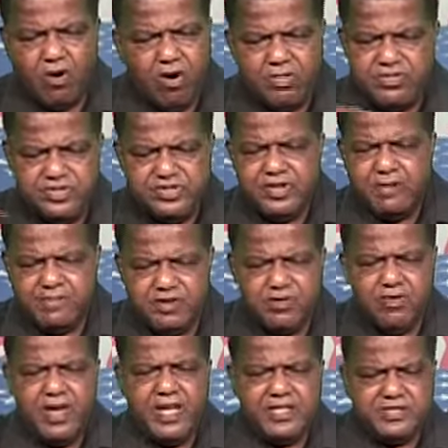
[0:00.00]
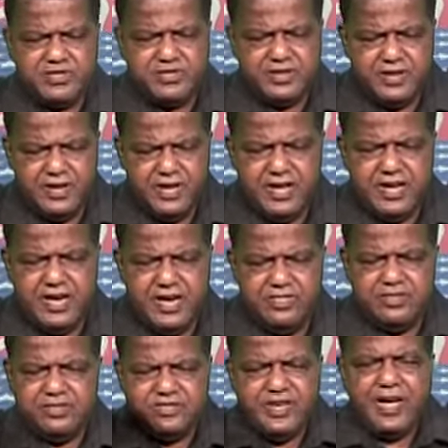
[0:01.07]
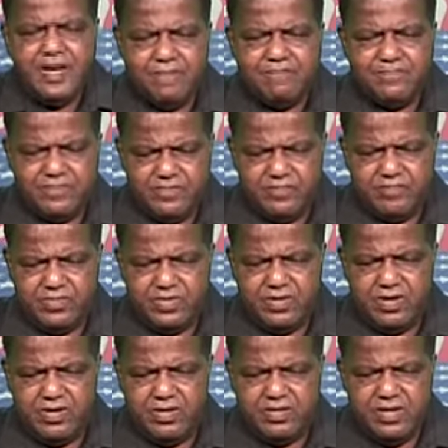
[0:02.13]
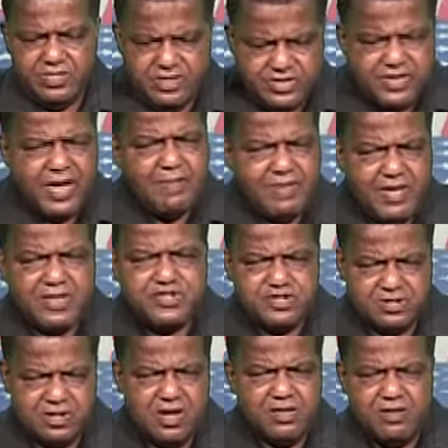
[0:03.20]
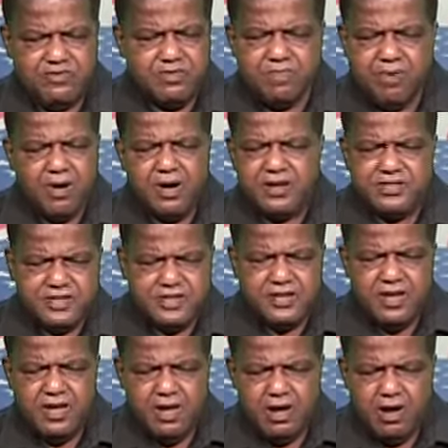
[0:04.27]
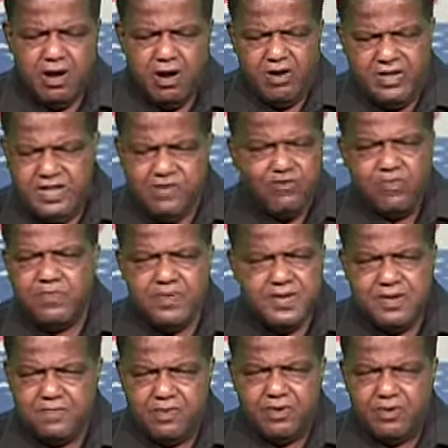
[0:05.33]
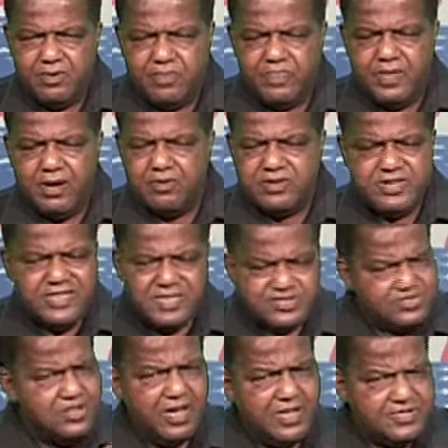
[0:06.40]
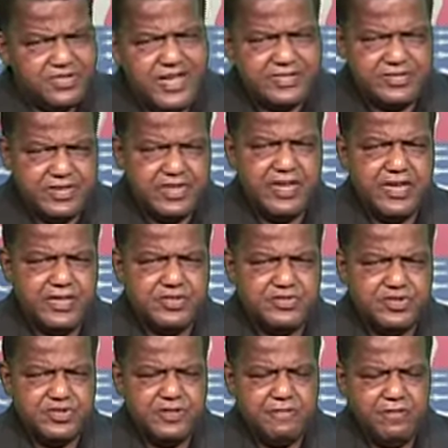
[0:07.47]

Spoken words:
the Democrats on the top echelon of the party are evil people. Okay, that's not the case.